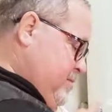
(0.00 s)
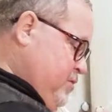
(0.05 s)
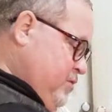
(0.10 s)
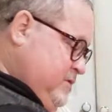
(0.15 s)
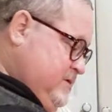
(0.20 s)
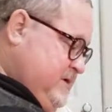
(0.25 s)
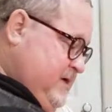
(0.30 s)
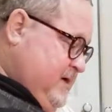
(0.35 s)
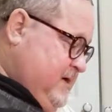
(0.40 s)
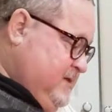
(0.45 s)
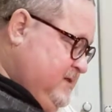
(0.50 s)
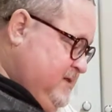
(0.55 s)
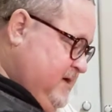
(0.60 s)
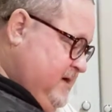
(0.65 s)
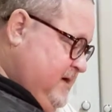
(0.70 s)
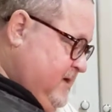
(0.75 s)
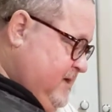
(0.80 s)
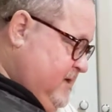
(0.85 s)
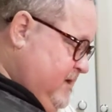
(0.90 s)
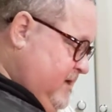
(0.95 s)
going to take
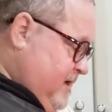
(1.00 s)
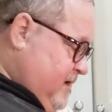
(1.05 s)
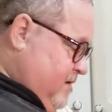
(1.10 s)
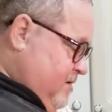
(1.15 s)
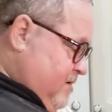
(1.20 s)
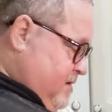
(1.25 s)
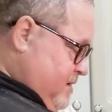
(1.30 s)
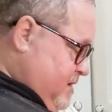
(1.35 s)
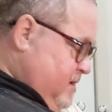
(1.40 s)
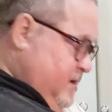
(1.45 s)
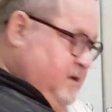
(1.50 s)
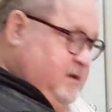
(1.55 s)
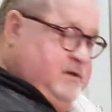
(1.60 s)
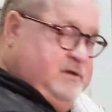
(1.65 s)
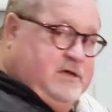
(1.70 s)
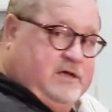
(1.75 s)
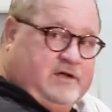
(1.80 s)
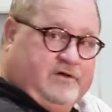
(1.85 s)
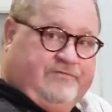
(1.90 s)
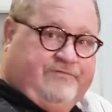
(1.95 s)
that now and
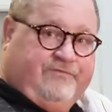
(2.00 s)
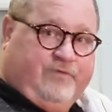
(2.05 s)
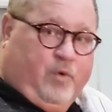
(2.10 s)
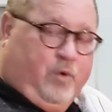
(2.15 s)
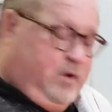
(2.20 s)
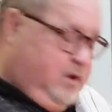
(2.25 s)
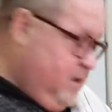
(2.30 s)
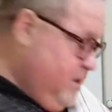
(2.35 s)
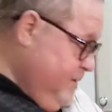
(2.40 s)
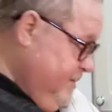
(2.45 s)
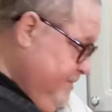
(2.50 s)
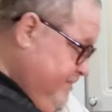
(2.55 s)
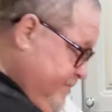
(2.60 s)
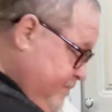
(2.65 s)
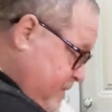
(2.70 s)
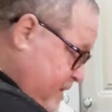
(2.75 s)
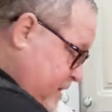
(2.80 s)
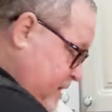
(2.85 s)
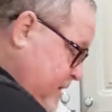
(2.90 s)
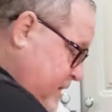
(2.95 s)
take a fork,
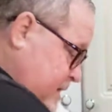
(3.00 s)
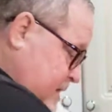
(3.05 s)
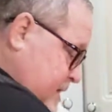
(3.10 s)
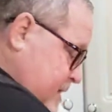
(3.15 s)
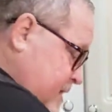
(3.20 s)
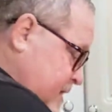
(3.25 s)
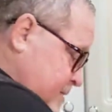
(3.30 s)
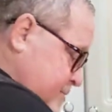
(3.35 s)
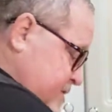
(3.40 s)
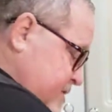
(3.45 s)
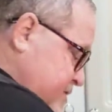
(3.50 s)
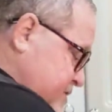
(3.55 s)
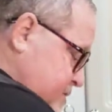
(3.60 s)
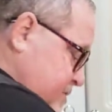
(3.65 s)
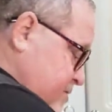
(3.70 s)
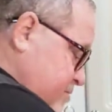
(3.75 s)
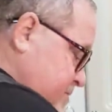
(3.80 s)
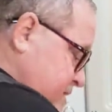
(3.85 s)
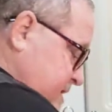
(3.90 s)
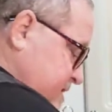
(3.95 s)
and I'm just
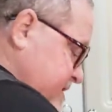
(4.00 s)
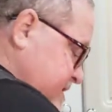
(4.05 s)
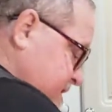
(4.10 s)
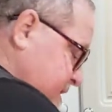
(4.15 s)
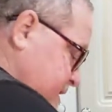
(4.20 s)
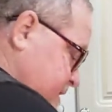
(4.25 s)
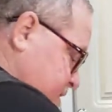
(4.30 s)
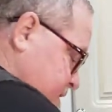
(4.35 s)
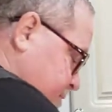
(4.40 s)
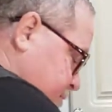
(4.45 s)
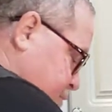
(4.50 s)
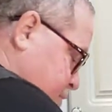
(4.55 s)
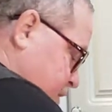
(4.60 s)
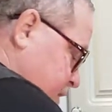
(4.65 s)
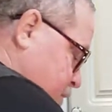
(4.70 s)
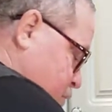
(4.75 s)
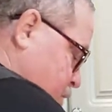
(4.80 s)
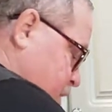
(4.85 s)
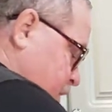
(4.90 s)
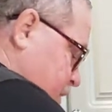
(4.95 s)
going to mix that up
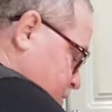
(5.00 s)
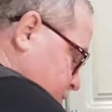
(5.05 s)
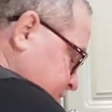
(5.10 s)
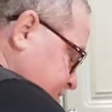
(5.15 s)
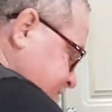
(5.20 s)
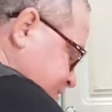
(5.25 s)
really well.